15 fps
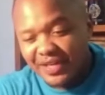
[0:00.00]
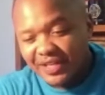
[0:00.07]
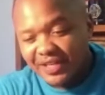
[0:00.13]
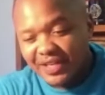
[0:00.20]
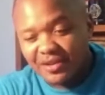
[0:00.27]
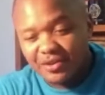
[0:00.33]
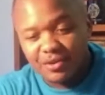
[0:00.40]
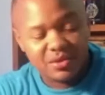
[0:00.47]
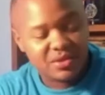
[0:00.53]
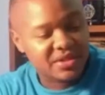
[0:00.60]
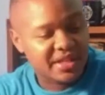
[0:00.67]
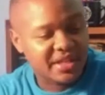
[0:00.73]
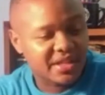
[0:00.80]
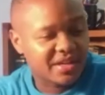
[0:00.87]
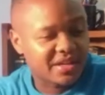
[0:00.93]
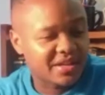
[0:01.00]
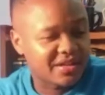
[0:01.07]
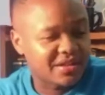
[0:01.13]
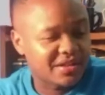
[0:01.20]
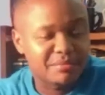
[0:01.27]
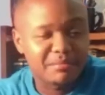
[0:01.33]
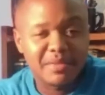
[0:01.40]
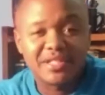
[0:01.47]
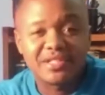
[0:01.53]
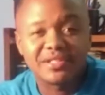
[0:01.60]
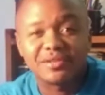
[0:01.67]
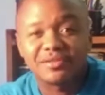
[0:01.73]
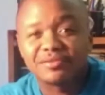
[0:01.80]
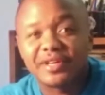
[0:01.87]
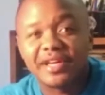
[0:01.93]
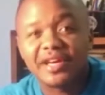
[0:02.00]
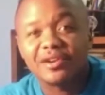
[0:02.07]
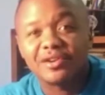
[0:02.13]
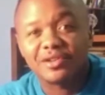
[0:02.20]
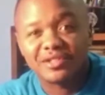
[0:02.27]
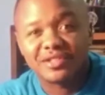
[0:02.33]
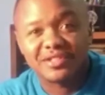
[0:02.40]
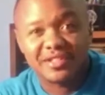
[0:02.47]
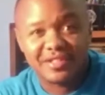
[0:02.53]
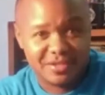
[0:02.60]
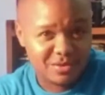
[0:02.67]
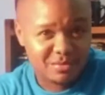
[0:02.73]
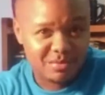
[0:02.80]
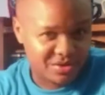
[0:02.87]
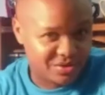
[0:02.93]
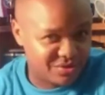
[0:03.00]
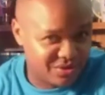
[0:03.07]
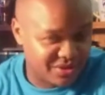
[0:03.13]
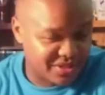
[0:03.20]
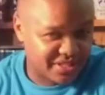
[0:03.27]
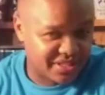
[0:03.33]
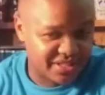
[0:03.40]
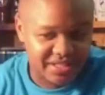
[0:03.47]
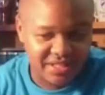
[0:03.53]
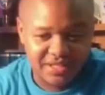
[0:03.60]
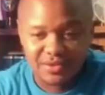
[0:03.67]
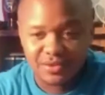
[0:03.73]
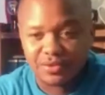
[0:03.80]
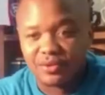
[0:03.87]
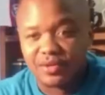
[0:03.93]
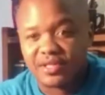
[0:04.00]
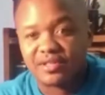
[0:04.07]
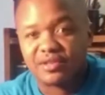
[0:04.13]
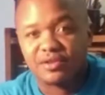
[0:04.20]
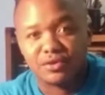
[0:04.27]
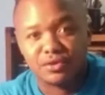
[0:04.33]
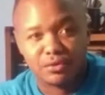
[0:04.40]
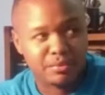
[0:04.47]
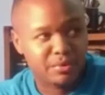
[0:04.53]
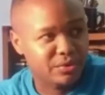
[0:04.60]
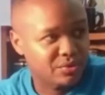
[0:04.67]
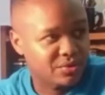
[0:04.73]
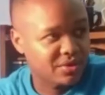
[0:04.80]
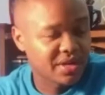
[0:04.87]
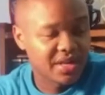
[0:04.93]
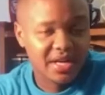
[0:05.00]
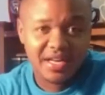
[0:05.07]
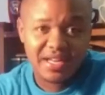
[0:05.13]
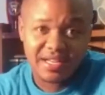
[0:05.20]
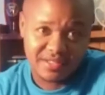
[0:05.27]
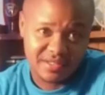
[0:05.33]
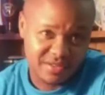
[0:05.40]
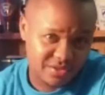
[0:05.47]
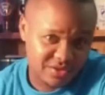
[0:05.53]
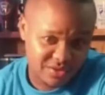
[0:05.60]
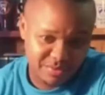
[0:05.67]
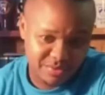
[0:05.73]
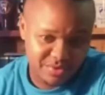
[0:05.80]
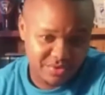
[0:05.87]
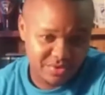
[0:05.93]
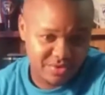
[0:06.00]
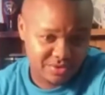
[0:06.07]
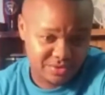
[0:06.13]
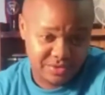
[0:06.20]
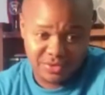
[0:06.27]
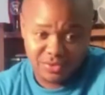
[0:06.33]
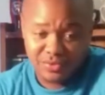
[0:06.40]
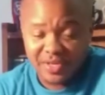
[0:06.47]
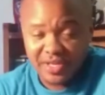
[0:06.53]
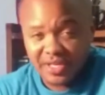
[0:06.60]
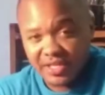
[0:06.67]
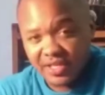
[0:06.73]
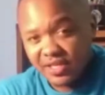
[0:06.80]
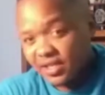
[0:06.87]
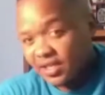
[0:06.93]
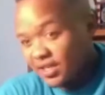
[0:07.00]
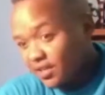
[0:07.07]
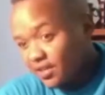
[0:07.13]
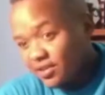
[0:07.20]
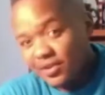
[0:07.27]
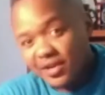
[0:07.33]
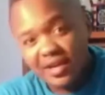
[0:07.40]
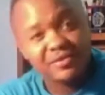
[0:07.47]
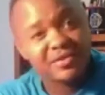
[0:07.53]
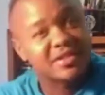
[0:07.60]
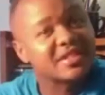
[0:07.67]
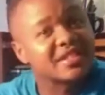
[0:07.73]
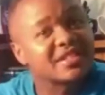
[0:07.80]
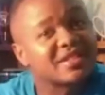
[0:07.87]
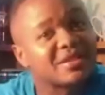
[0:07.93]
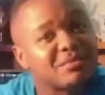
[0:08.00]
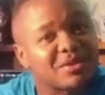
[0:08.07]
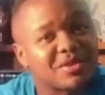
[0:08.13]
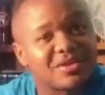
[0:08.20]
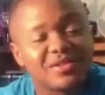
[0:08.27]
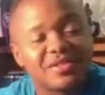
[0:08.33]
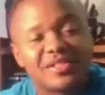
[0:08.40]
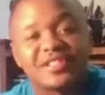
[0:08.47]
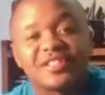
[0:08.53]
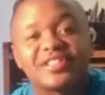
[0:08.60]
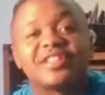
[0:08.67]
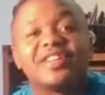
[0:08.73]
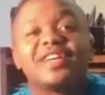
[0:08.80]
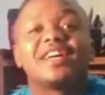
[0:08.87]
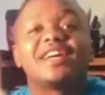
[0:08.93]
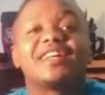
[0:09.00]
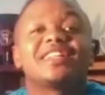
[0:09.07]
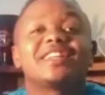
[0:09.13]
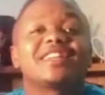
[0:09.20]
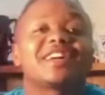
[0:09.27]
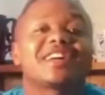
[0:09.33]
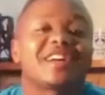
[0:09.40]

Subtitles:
that goes like, in the midst of chaos, there's opportunity. So as an entrepreneur student, I have to seize the opportunity and take a